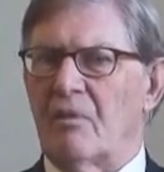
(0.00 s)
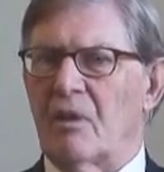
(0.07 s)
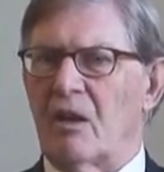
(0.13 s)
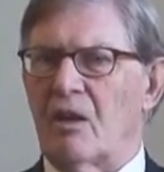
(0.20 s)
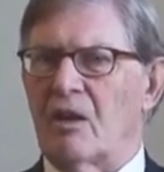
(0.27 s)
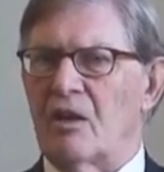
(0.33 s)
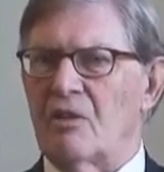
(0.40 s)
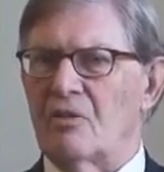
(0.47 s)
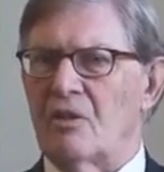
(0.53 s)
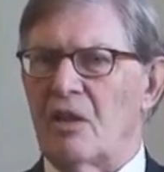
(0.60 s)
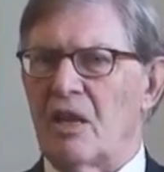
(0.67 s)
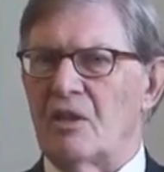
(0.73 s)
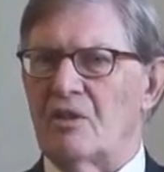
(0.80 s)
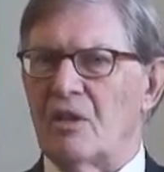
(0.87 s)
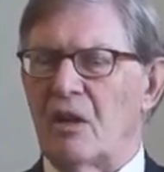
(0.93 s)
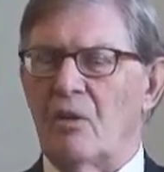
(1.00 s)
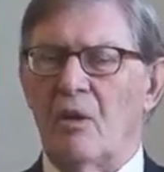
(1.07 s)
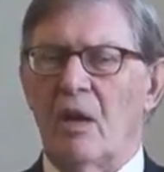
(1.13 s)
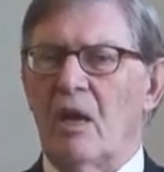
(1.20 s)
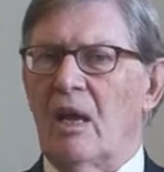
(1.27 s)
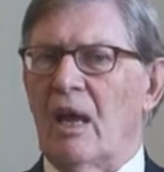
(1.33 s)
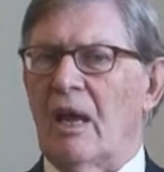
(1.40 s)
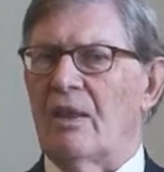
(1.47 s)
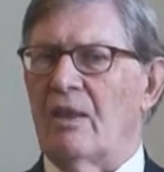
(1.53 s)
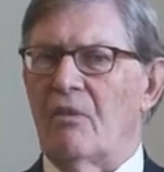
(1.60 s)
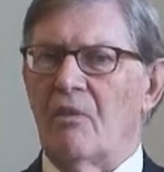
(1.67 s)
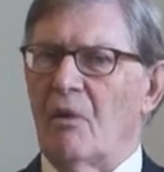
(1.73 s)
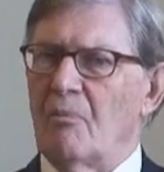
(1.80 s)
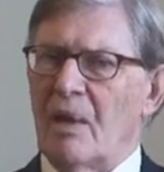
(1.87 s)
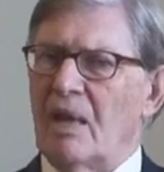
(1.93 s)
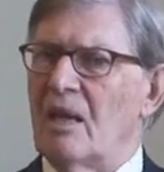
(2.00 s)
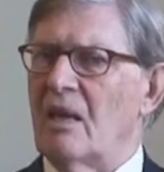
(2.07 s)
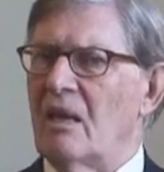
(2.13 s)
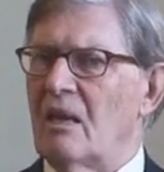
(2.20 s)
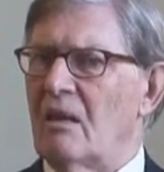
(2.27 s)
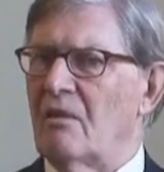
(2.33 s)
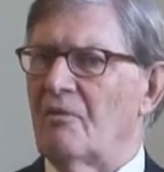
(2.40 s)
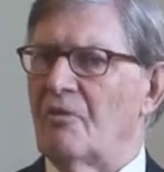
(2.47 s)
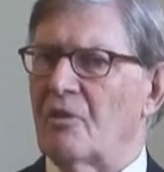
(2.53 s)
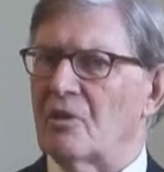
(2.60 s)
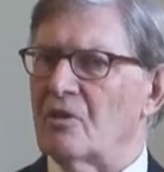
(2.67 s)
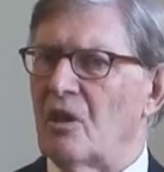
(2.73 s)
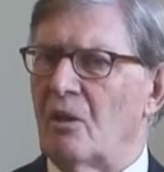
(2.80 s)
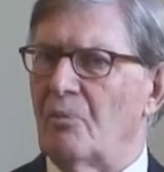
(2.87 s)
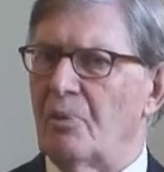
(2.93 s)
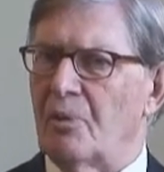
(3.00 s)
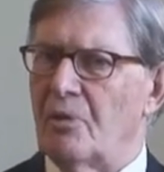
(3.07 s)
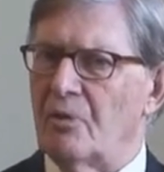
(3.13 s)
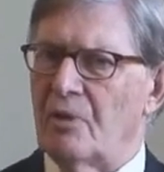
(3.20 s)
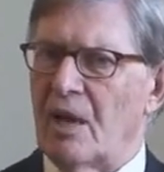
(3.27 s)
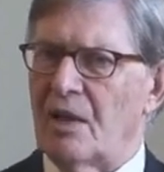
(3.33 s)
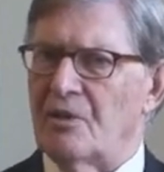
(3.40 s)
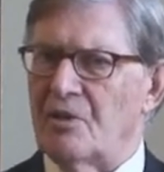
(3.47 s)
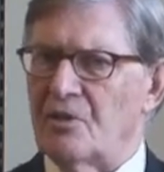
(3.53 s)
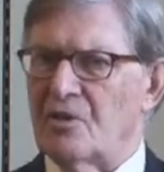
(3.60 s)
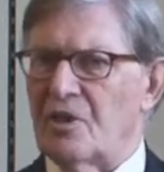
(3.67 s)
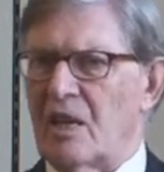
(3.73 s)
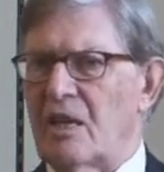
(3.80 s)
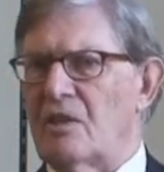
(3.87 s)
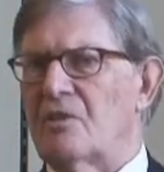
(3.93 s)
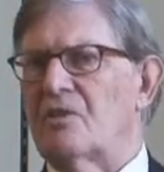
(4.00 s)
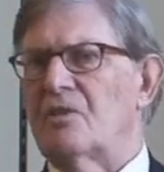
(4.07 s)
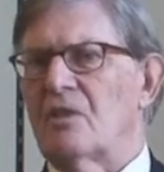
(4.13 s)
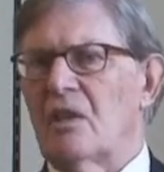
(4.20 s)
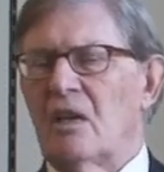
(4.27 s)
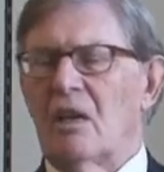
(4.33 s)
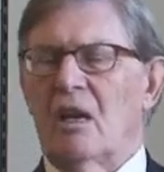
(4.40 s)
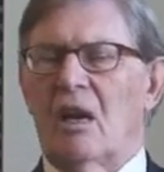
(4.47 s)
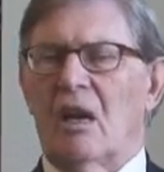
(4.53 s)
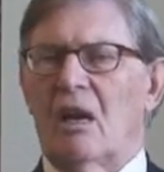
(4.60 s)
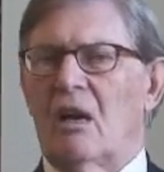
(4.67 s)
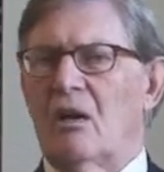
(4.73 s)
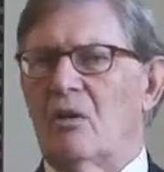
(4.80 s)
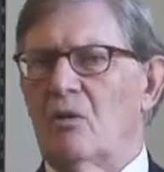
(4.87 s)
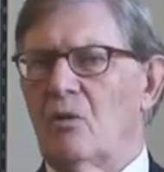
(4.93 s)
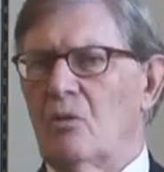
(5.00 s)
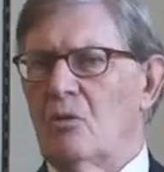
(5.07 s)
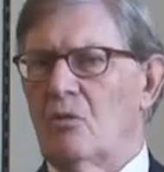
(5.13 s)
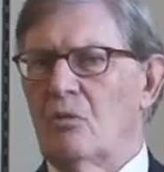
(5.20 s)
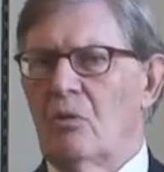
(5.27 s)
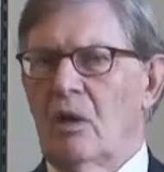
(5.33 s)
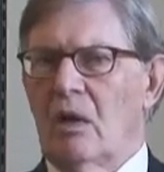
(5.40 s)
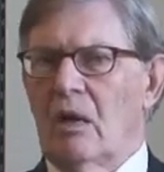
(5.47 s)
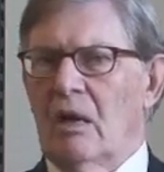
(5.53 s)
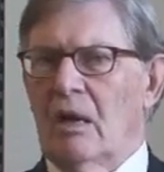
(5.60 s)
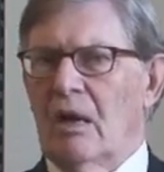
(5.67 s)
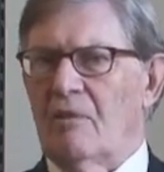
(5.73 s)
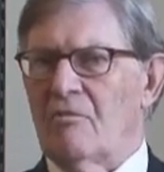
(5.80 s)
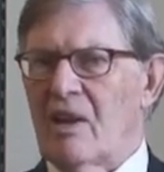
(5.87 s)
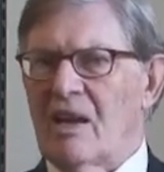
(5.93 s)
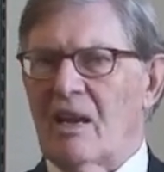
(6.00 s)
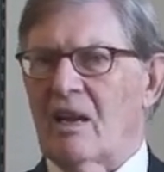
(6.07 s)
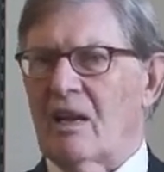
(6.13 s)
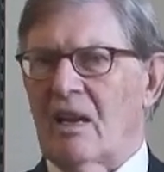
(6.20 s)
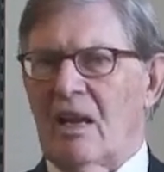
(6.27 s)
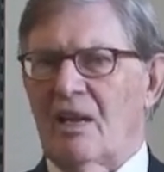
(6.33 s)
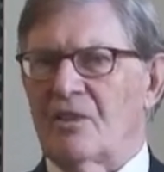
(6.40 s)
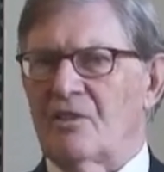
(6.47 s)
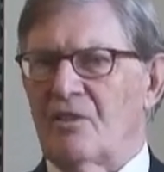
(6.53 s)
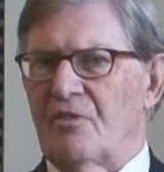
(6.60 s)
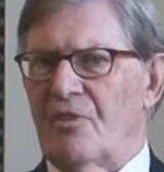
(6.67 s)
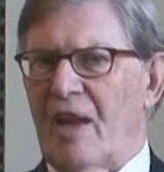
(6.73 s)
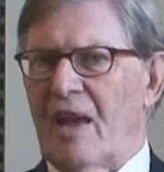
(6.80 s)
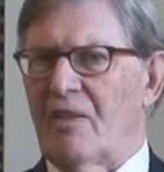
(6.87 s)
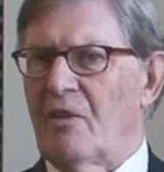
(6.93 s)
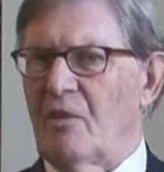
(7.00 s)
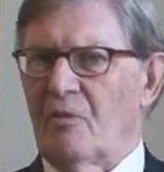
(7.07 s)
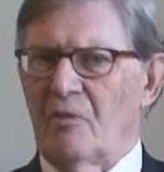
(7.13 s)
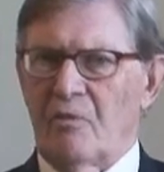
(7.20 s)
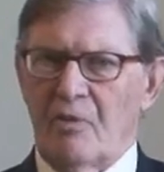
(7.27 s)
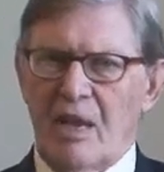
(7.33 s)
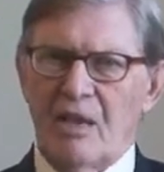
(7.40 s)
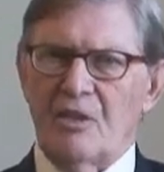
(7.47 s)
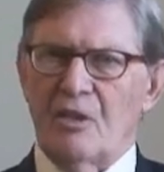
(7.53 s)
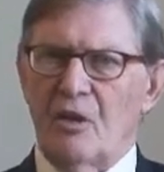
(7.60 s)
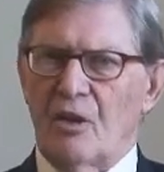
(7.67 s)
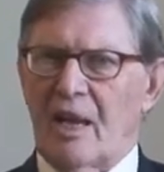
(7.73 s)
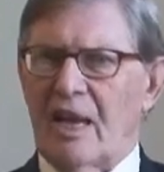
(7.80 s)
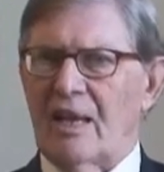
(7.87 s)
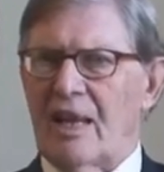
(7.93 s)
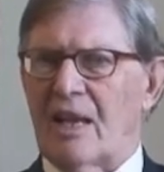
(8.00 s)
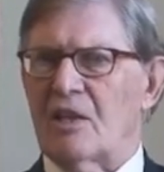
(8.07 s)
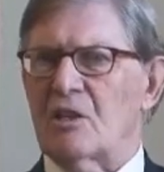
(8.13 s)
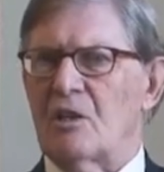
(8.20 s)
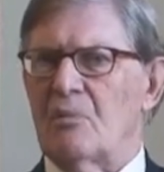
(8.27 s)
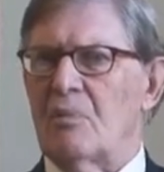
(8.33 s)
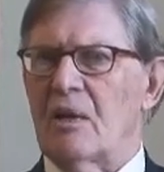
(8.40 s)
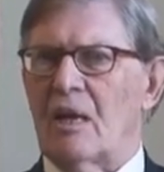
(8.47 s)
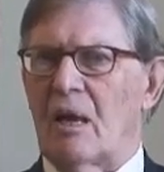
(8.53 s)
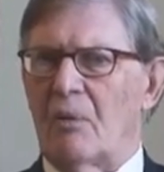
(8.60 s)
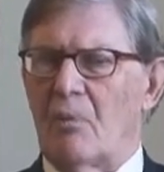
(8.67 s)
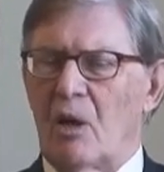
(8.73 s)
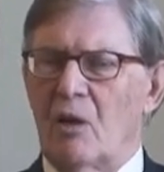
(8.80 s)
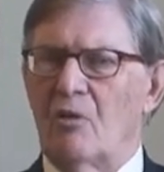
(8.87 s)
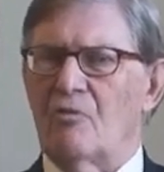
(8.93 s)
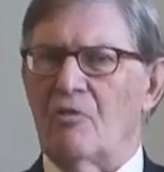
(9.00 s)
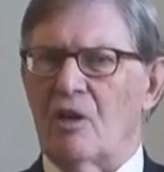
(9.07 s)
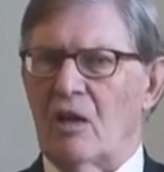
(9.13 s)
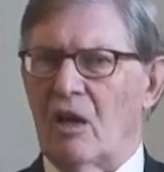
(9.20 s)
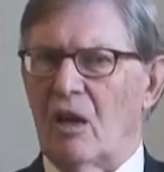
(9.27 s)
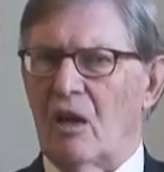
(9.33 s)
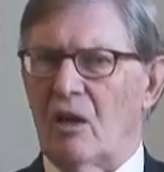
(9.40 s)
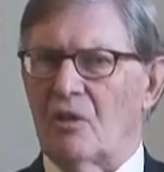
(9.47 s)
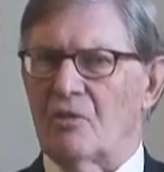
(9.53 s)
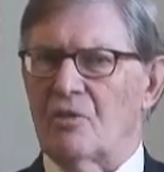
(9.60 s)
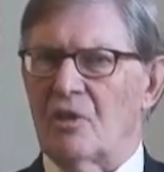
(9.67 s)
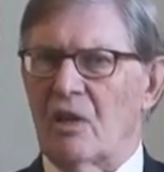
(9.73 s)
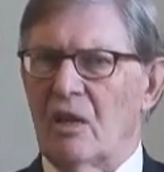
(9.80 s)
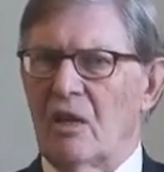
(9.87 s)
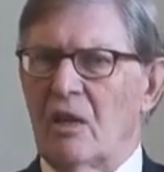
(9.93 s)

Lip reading: going into NATO. And there are many, for example, in the United States, who have recognised the fact that NATO can actually become over-enlarged.